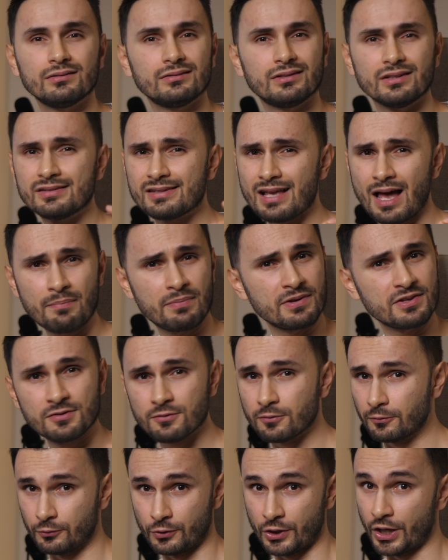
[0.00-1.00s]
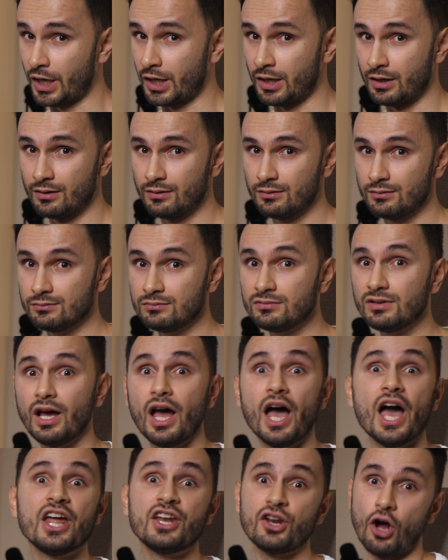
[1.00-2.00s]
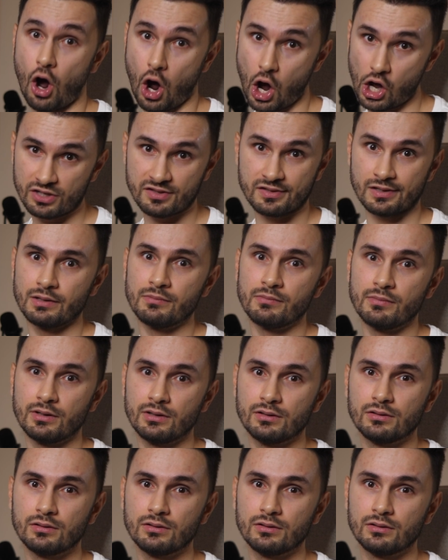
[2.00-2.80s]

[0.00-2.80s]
This app is free and awesome.